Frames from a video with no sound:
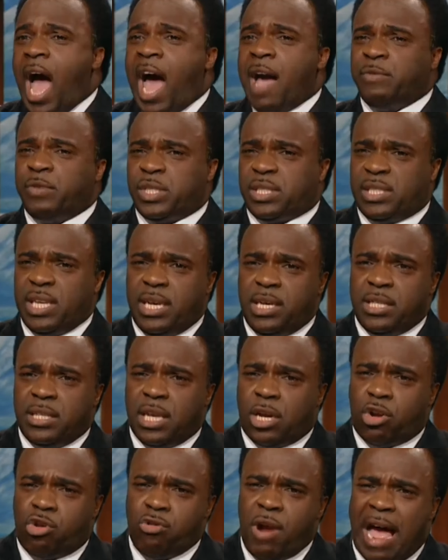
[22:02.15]
I've seen the
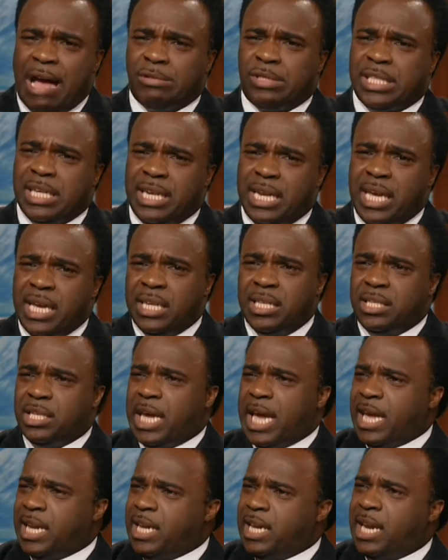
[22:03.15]
crowds in
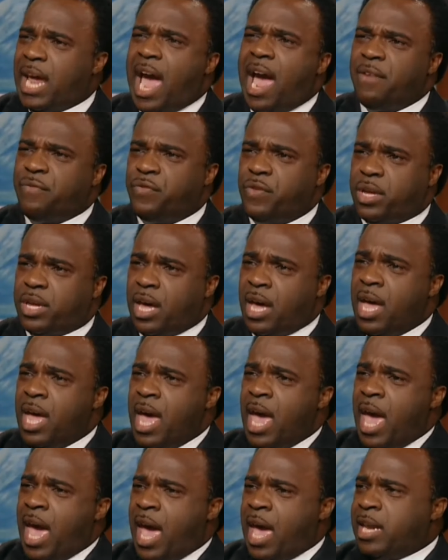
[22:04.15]
India and in Africa
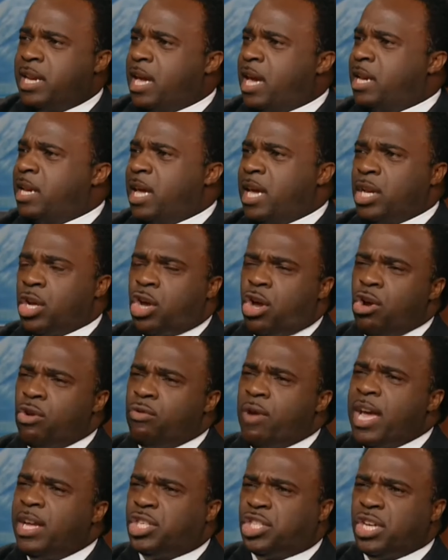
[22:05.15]
and in, in
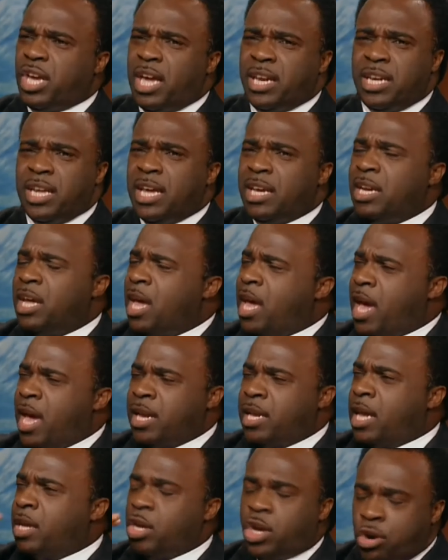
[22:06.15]
Croatia and in,
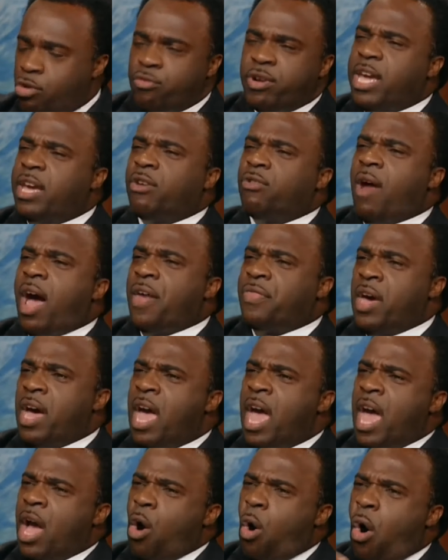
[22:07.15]
in, in Korea, rather,
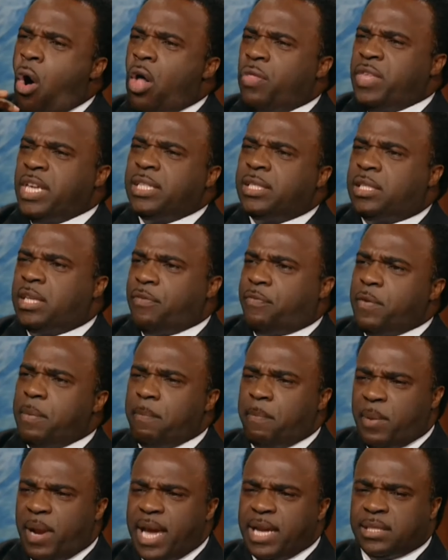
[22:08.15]
all these
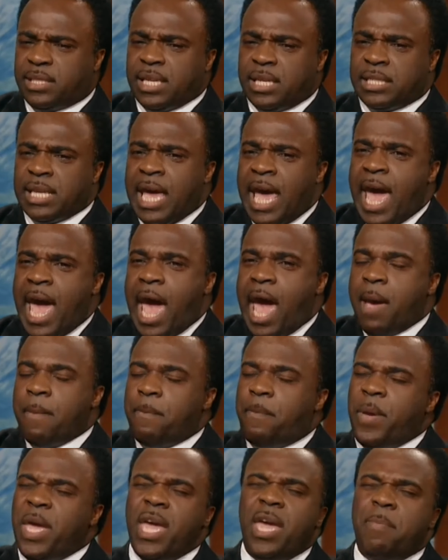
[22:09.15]
different places,
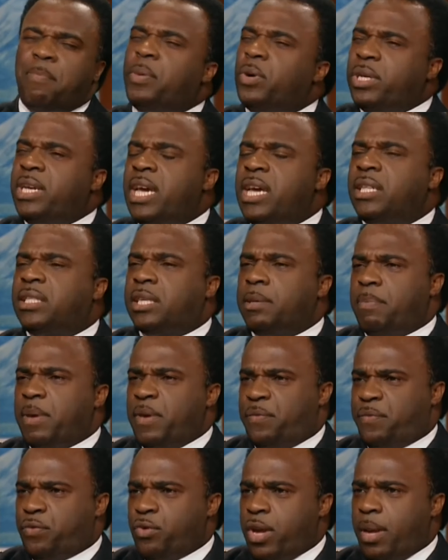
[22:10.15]
and people need to be
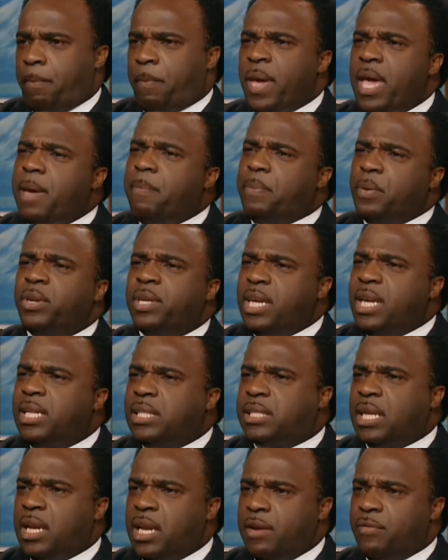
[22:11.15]
free. People need
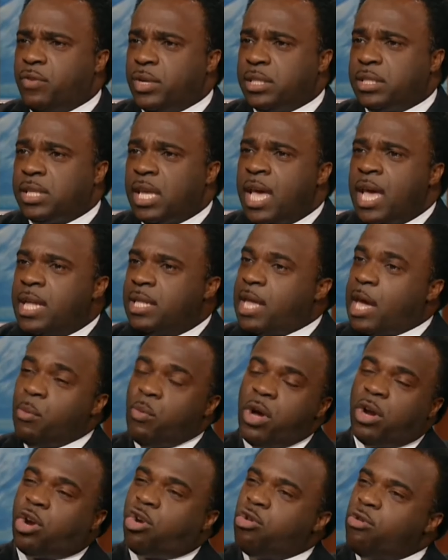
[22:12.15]
deliverance. They
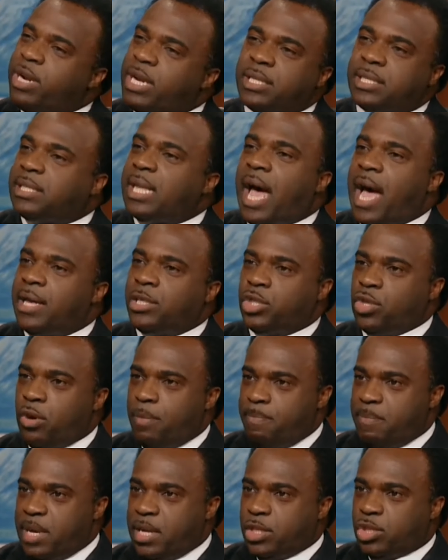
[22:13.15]
will criticize your
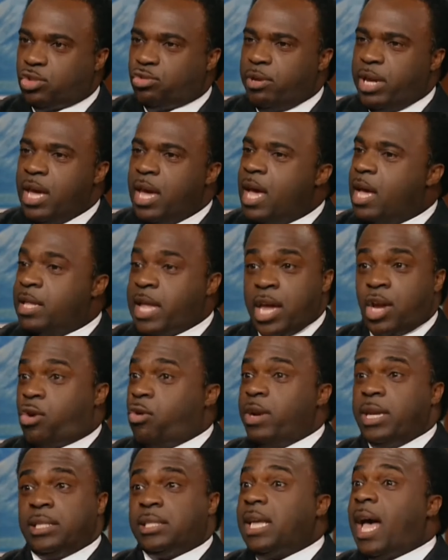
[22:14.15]
ministry. They
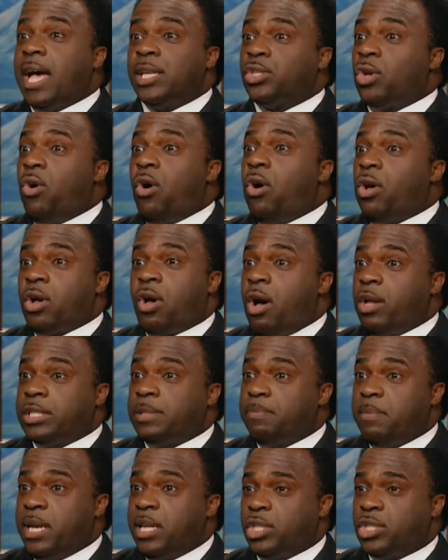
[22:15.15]
criticize all God's
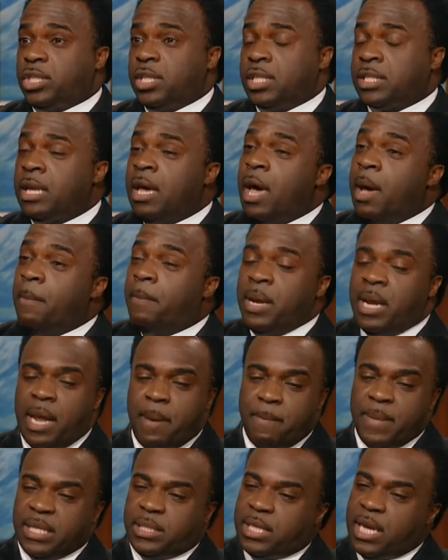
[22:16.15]
ministers, but let
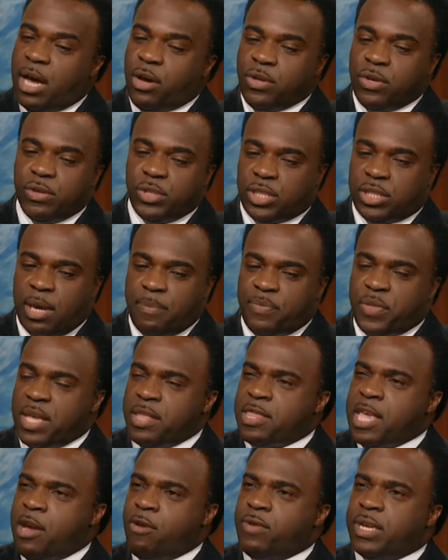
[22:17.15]
me tell you something.
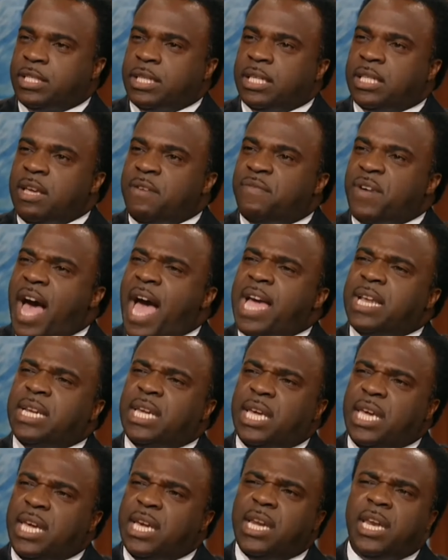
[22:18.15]
There is a divine
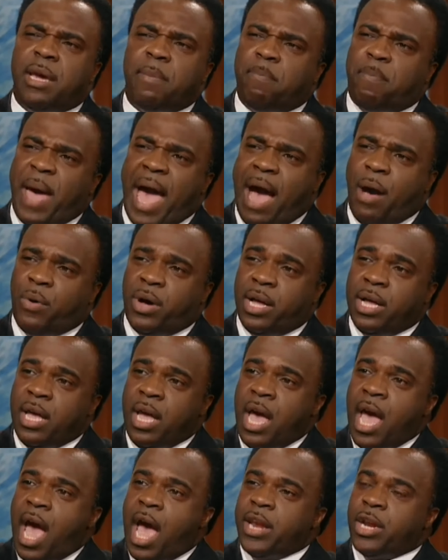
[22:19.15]
healing power
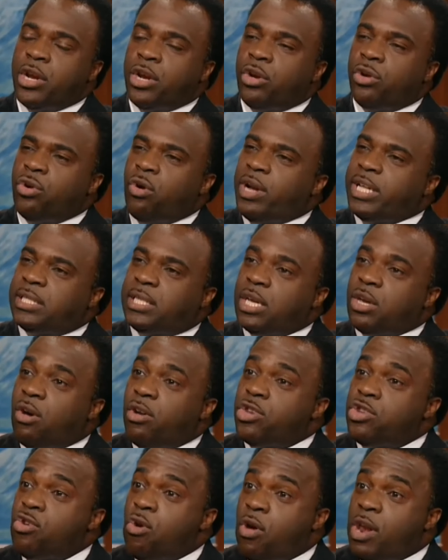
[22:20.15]
and an anointing
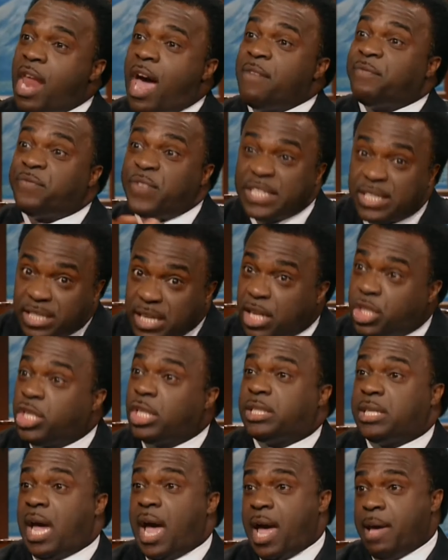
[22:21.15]
on your life for oh, such a
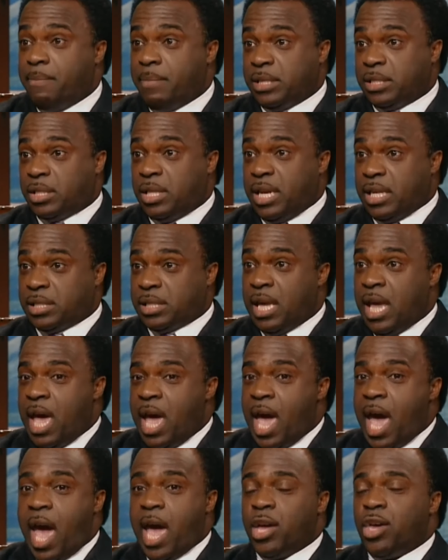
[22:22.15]
time as this.
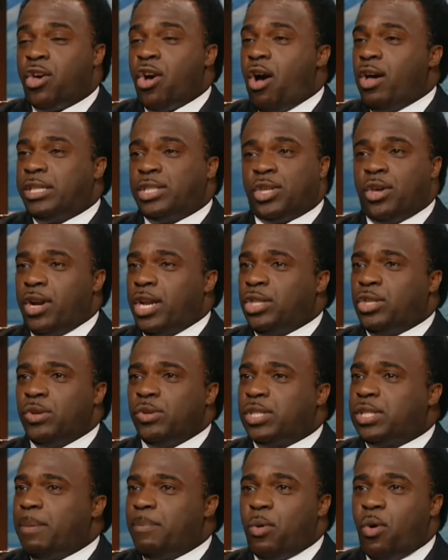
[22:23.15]
And God's going to do
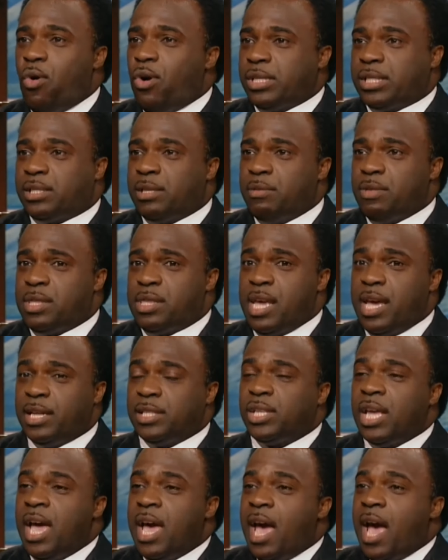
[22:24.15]
some awesome
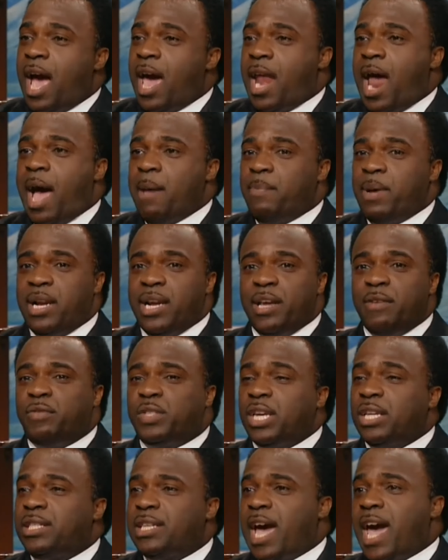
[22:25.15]
things. And I believe
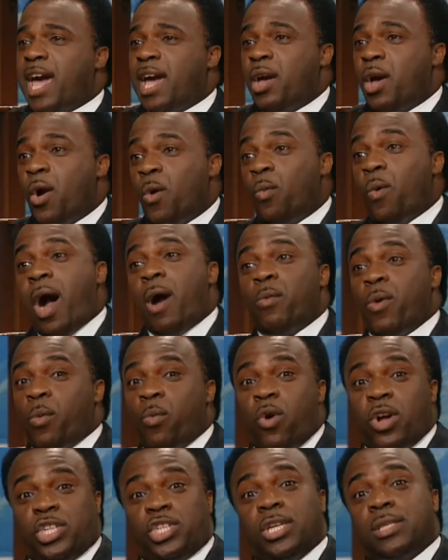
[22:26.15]
today, while we're
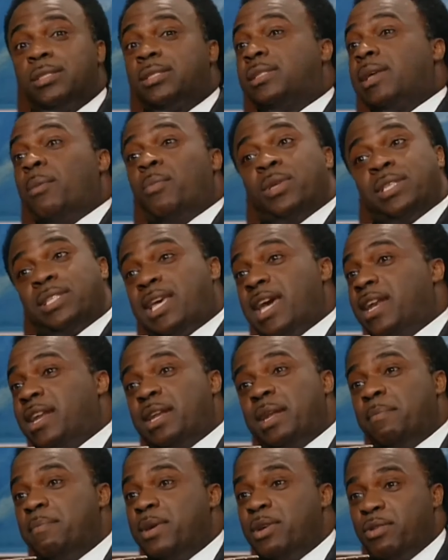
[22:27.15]
watching, someone's getting a
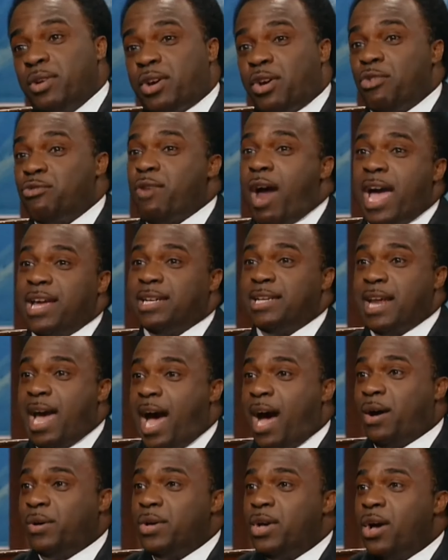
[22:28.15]
ah. miracle right now.